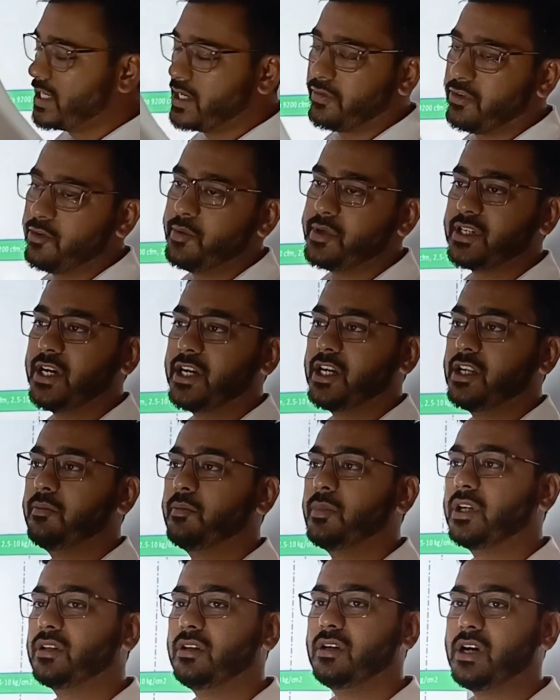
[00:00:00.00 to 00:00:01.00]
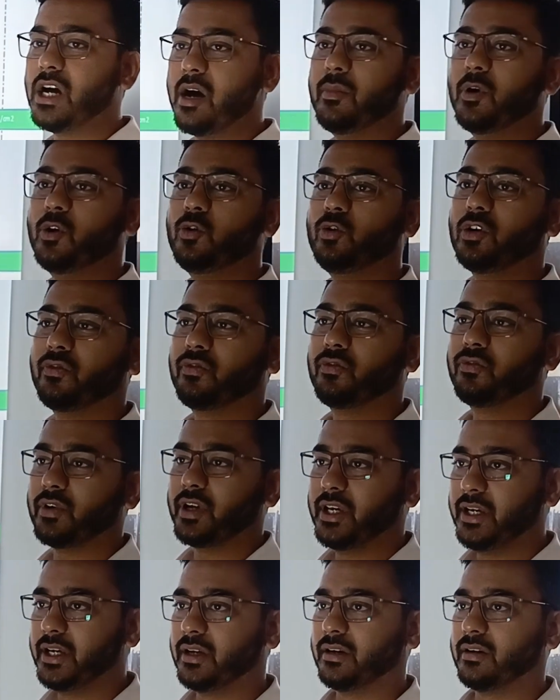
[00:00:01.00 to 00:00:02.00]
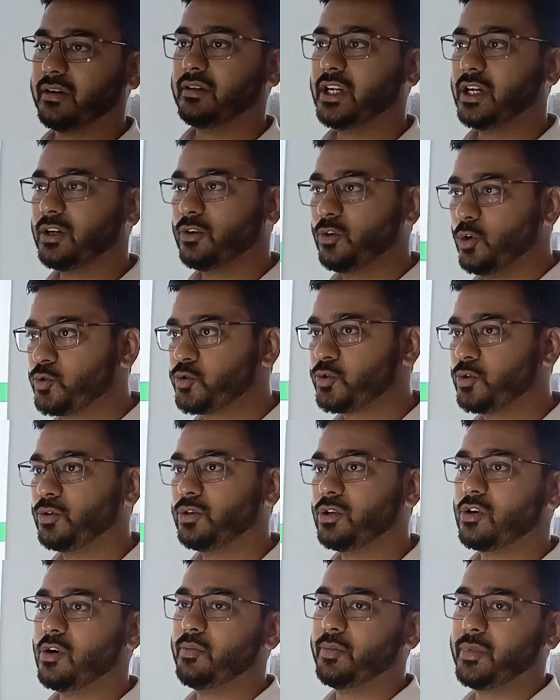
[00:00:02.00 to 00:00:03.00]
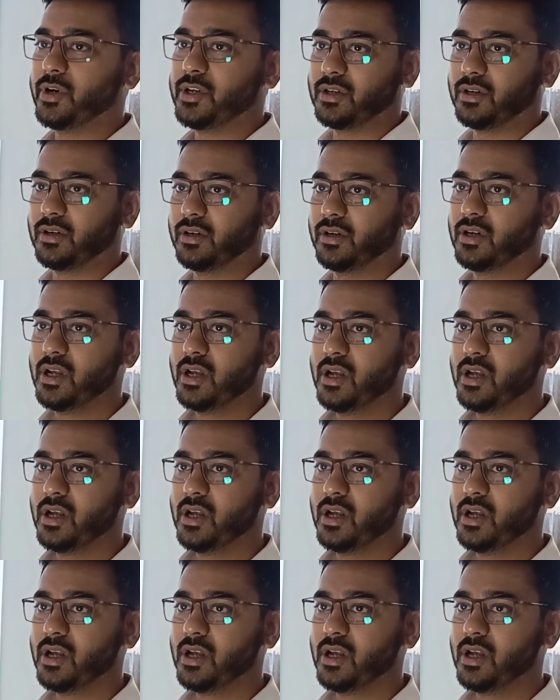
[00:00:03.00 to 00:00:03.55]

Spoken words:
Cfm is nothing but the amount of air that goes through the compressor.